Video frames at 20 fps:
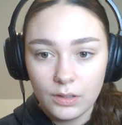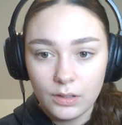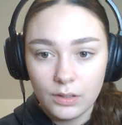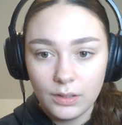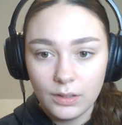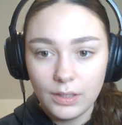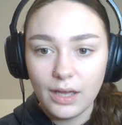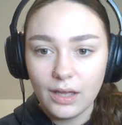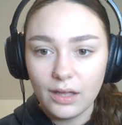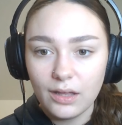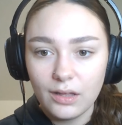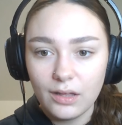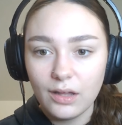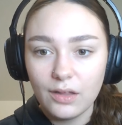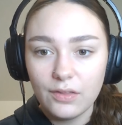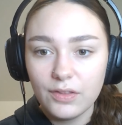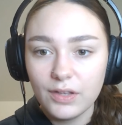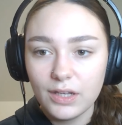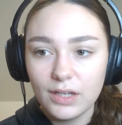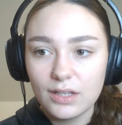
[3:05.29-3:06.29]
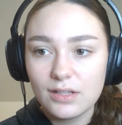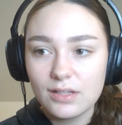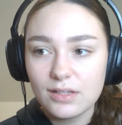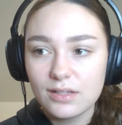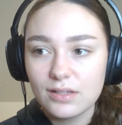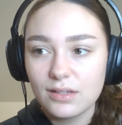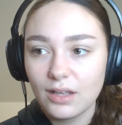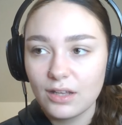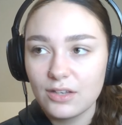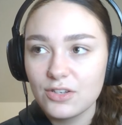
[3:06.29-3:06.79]
Yeah, I think
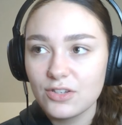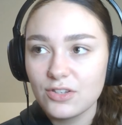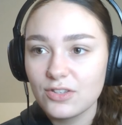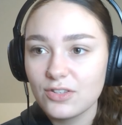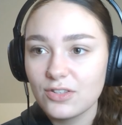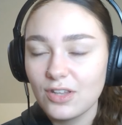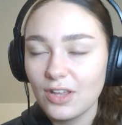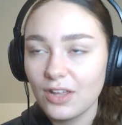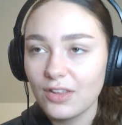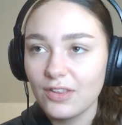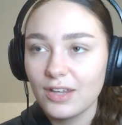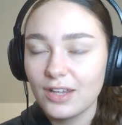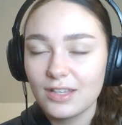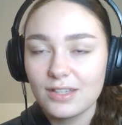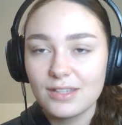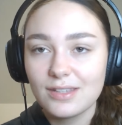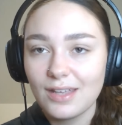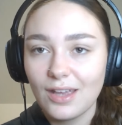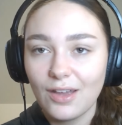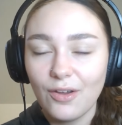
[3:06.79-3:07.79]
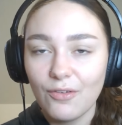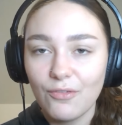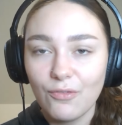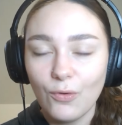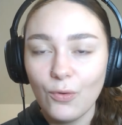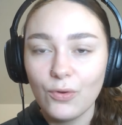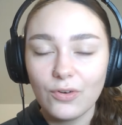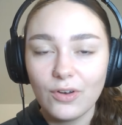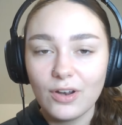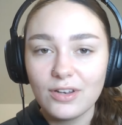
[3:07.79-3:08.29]
it's out of
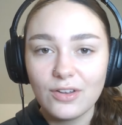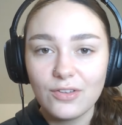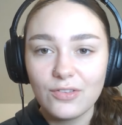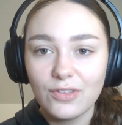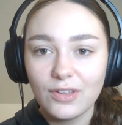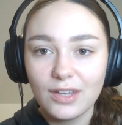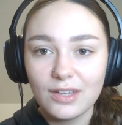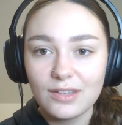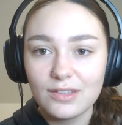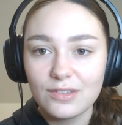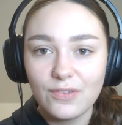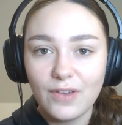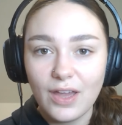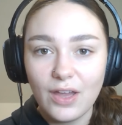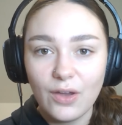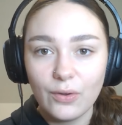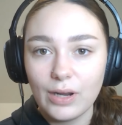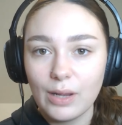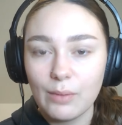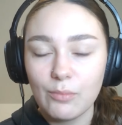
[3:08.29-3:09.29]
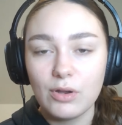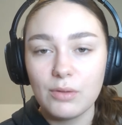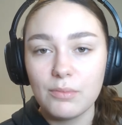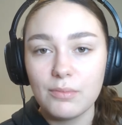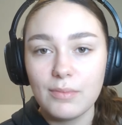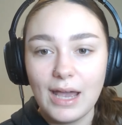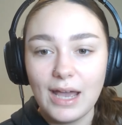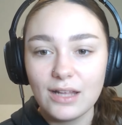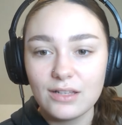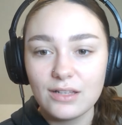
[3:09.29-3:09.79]
order. I don't think it's fair on
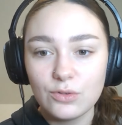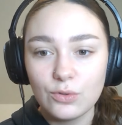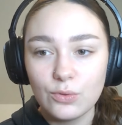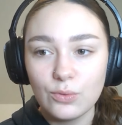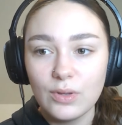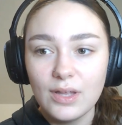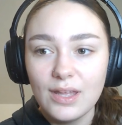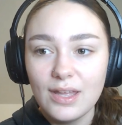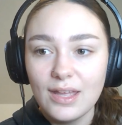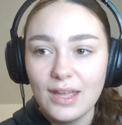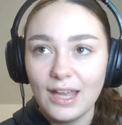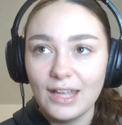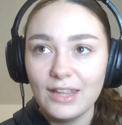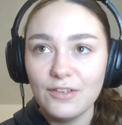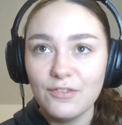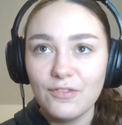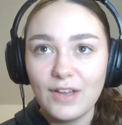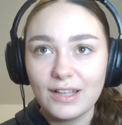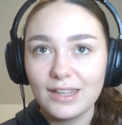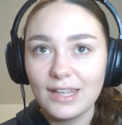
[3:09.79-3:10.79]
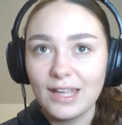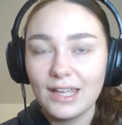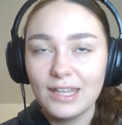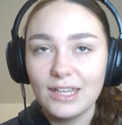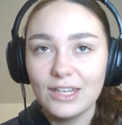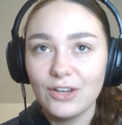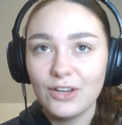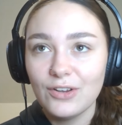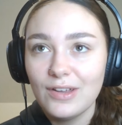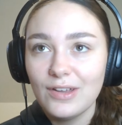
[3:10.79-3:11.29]
Amorim at all. And the fact that,
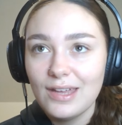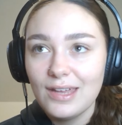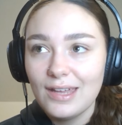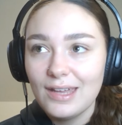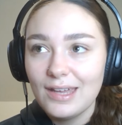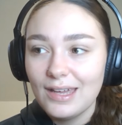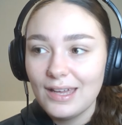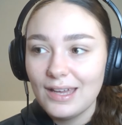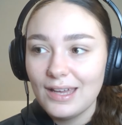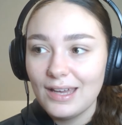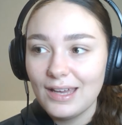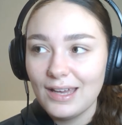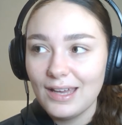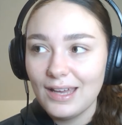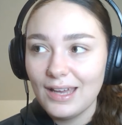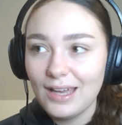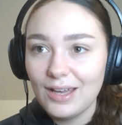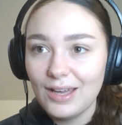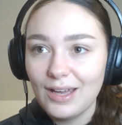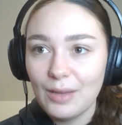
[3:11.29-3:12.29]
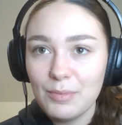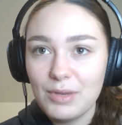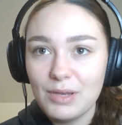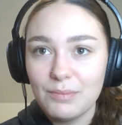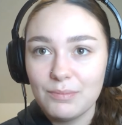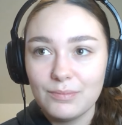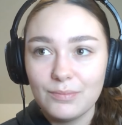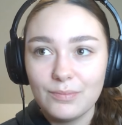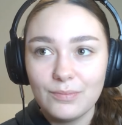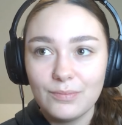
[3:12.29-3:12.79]
I
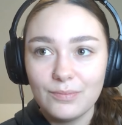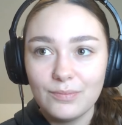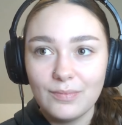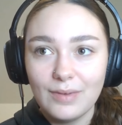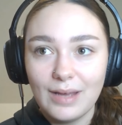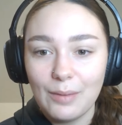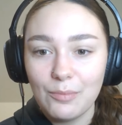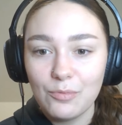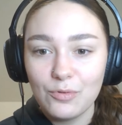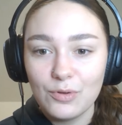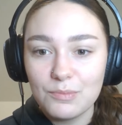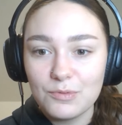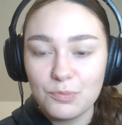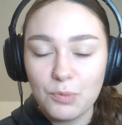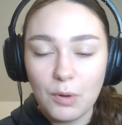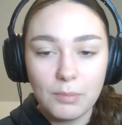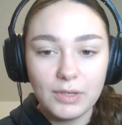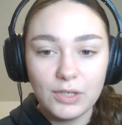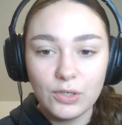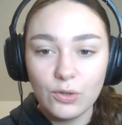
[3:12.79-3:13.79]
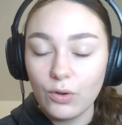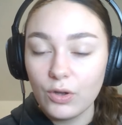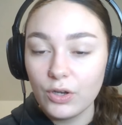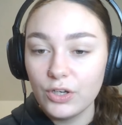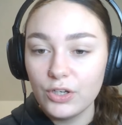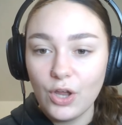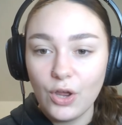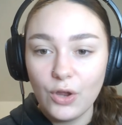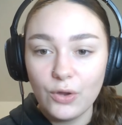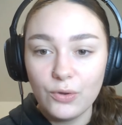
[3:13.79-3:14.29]
mean, Amorim's probably not going
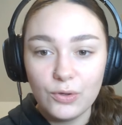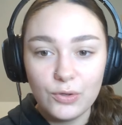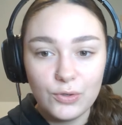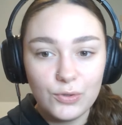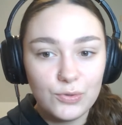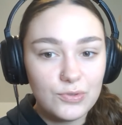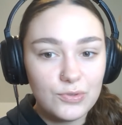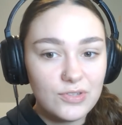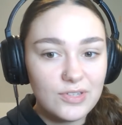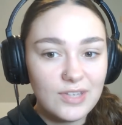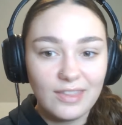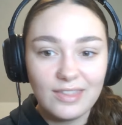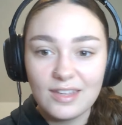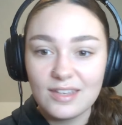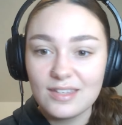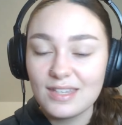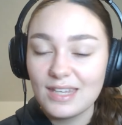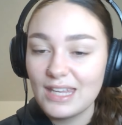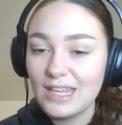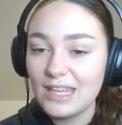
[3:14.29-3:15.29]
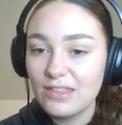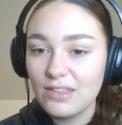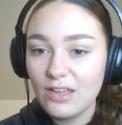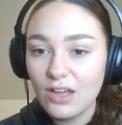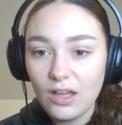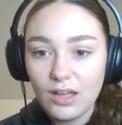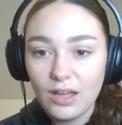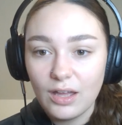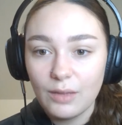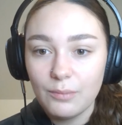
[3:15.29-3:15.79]
to know who said this
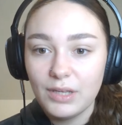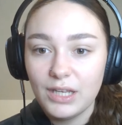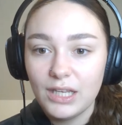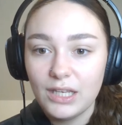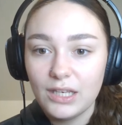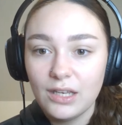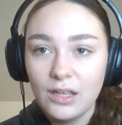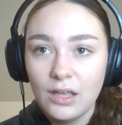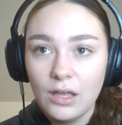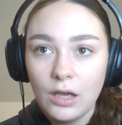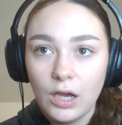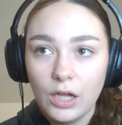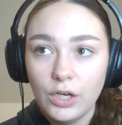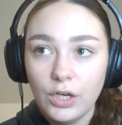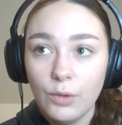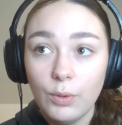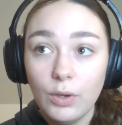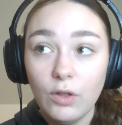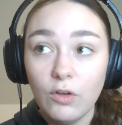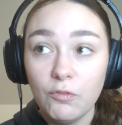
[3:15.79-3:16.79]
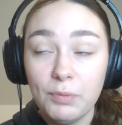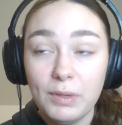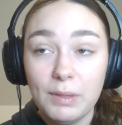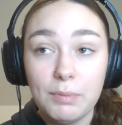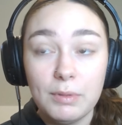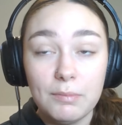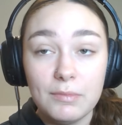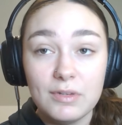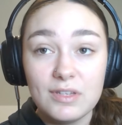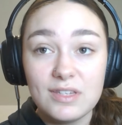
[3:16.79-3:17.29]
either. I mean, I know a lot of
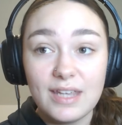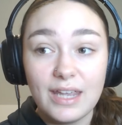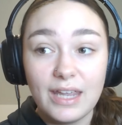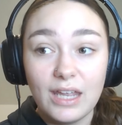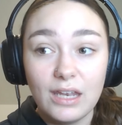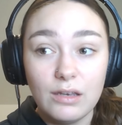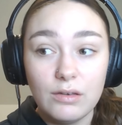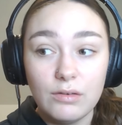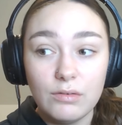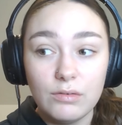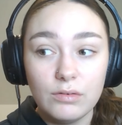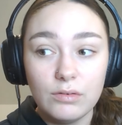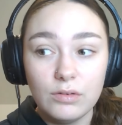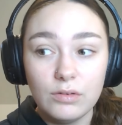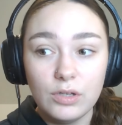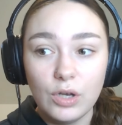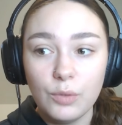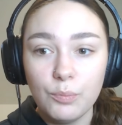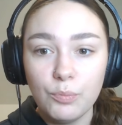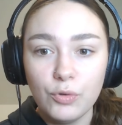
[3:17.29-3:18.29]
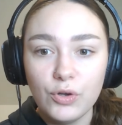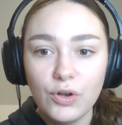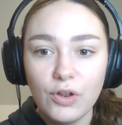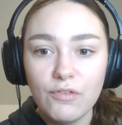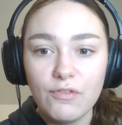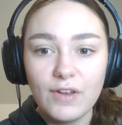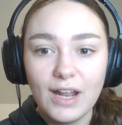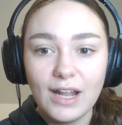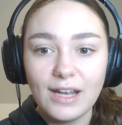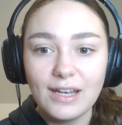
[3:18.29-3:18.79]
people have been saying,
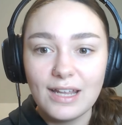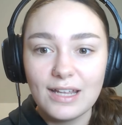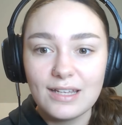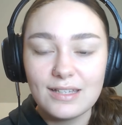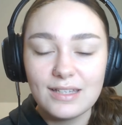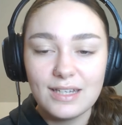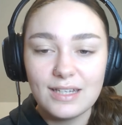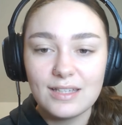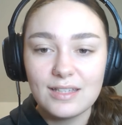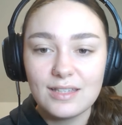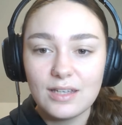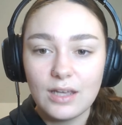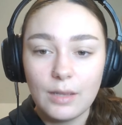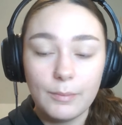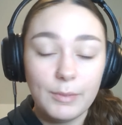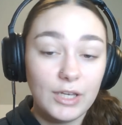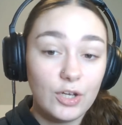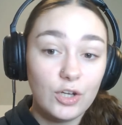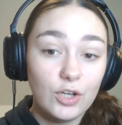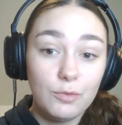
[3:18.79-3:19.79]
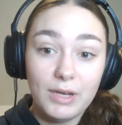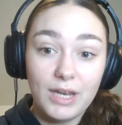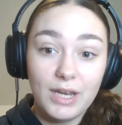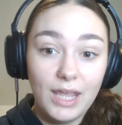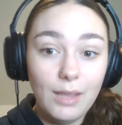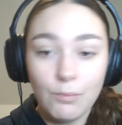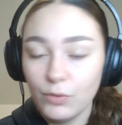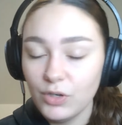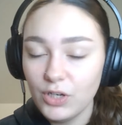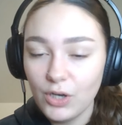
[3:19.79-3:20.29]
Bruno Fernandes needs to, I mean, it could have been
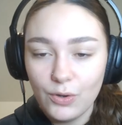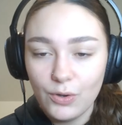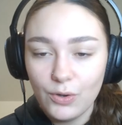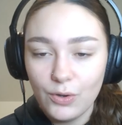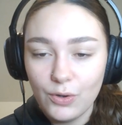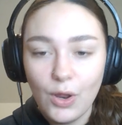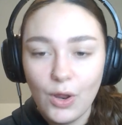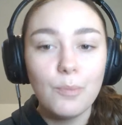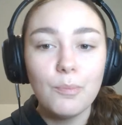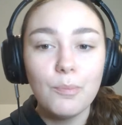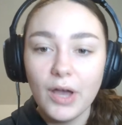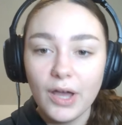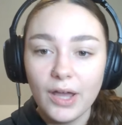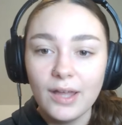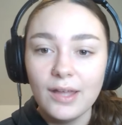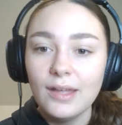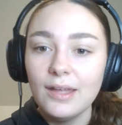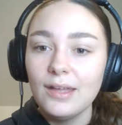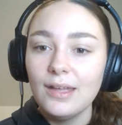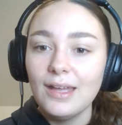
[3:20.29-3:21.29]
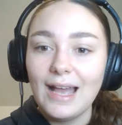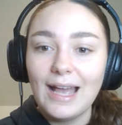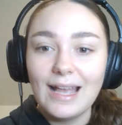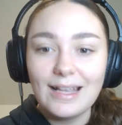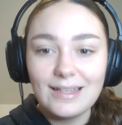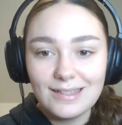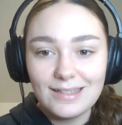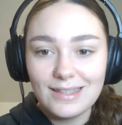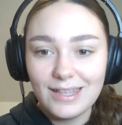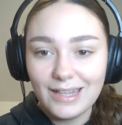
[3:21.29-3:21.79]
him. We don't know. But
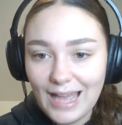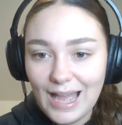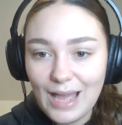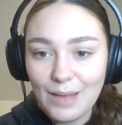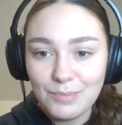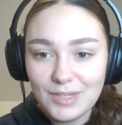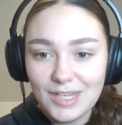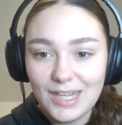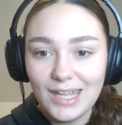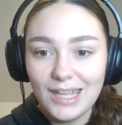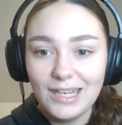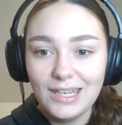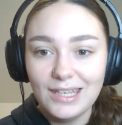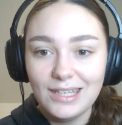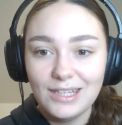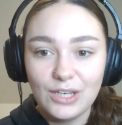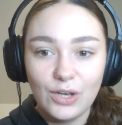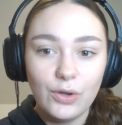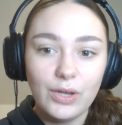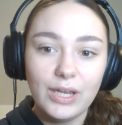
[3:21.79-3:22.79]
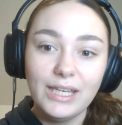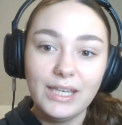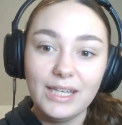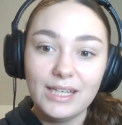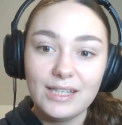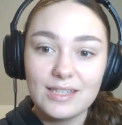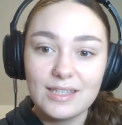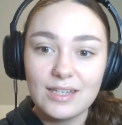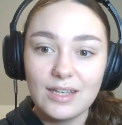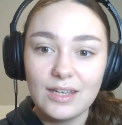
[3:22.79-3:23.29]
as the captain, he
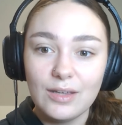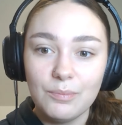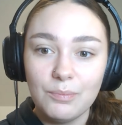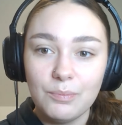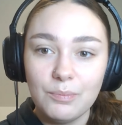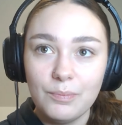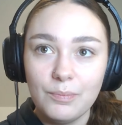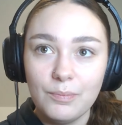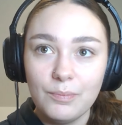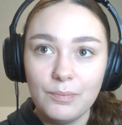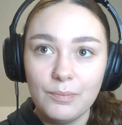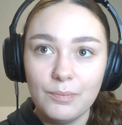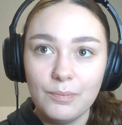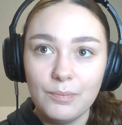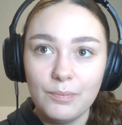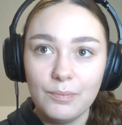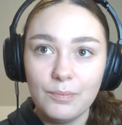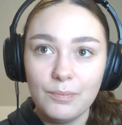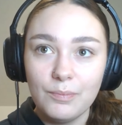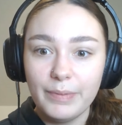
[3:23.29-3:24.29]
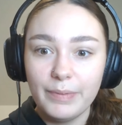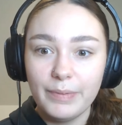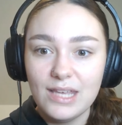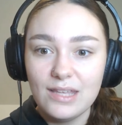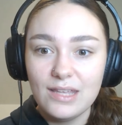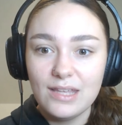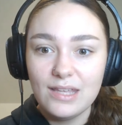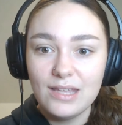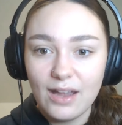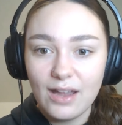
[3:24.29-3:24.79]
needs to be
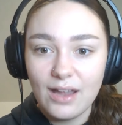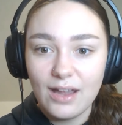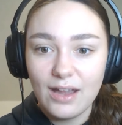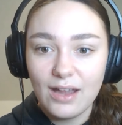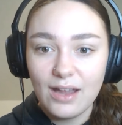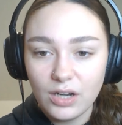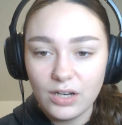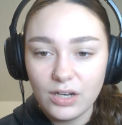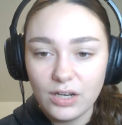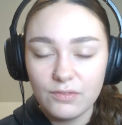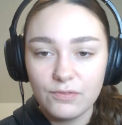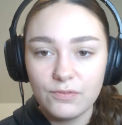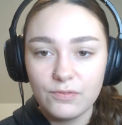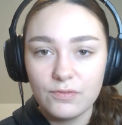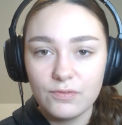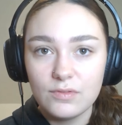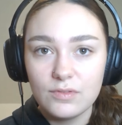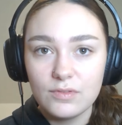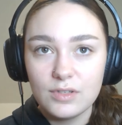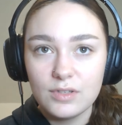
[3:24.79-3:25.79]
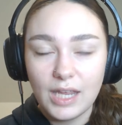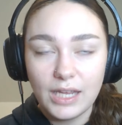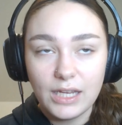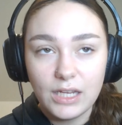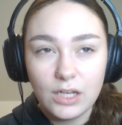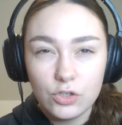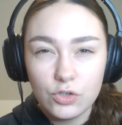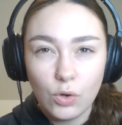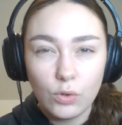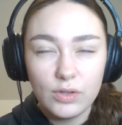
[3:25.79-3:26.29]
there and kind of take
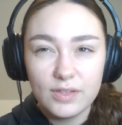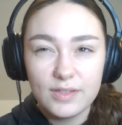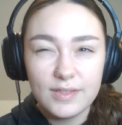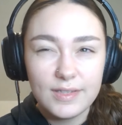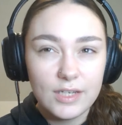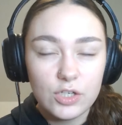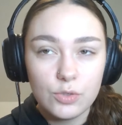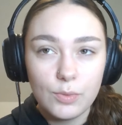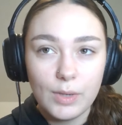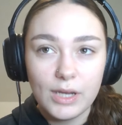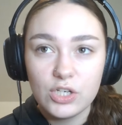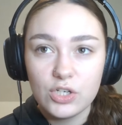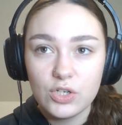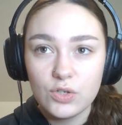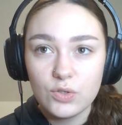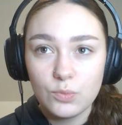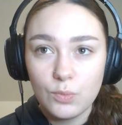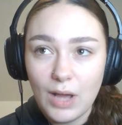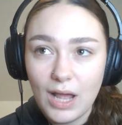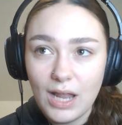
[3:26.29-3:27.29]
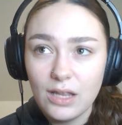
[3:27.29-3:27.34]
control of the situation as well.